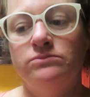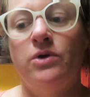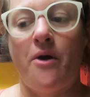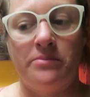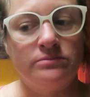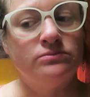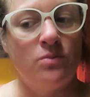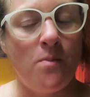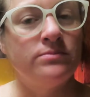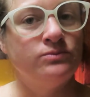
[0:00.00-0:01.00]
Yeah.
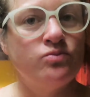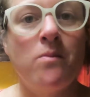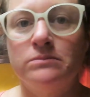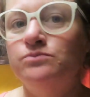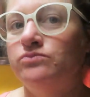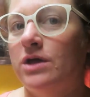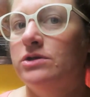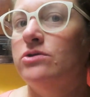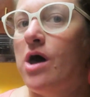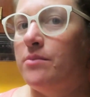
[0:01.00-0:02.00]
That's
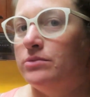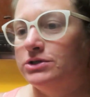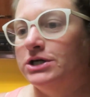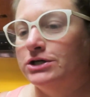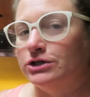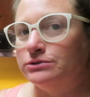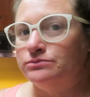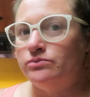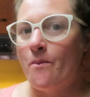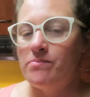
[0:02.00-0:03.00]
a lot more tender
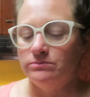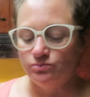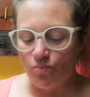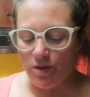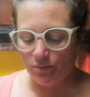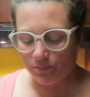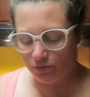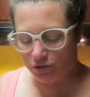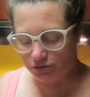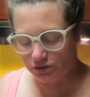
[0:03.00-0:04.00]
than when
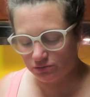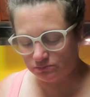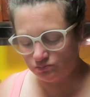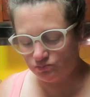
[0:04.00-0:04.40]
we cooked it.